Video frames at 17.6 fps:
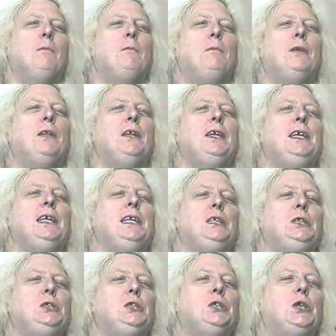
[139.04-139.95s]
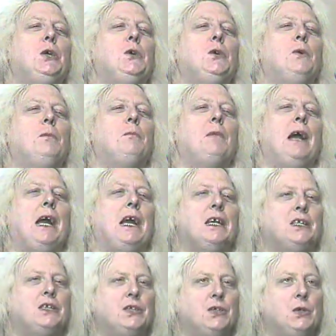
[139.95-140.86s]
Billy Joe
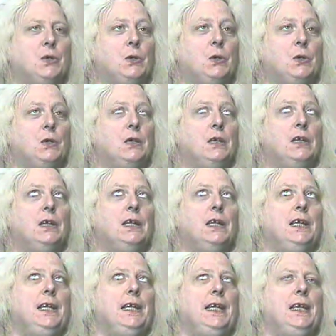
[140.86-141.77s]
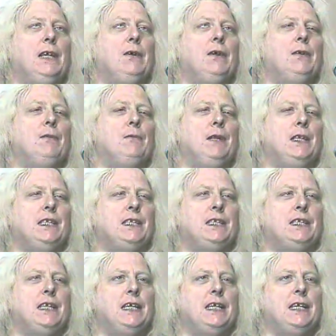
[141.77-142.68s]
Baxter here in
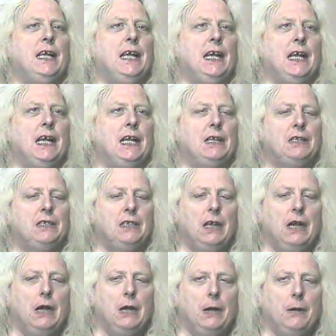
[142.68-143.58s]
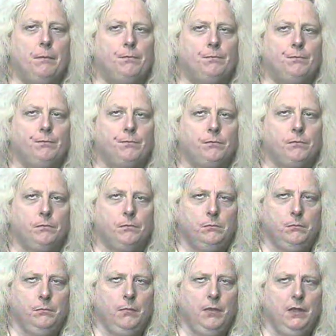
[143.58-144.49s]
Winsted and um
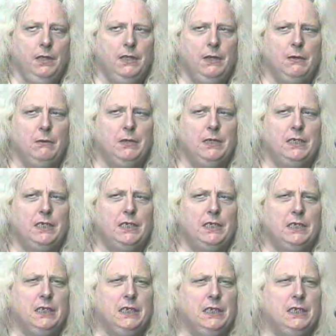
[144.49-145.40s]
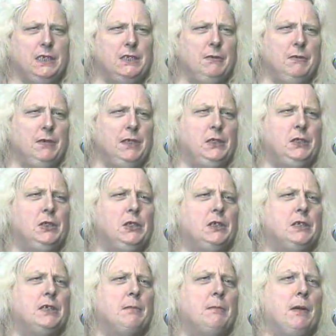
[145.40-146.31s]
there was
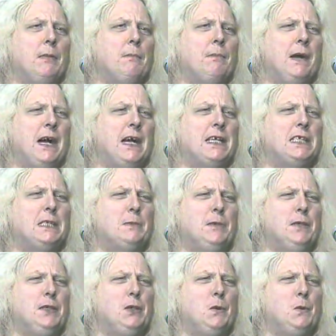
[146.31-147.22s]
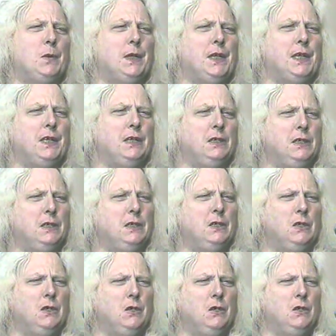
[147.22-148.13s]
considerations about possibly going
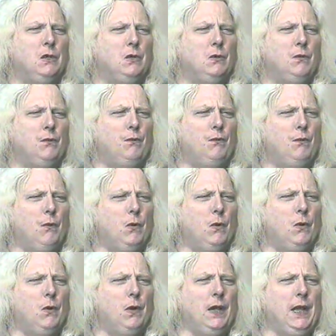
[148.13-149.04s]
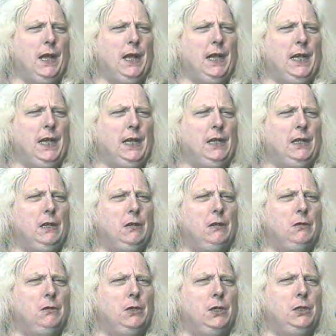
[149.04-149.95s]
for a
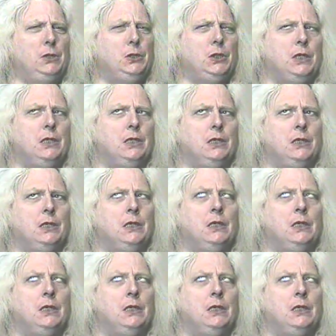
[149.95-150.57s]
luncheon,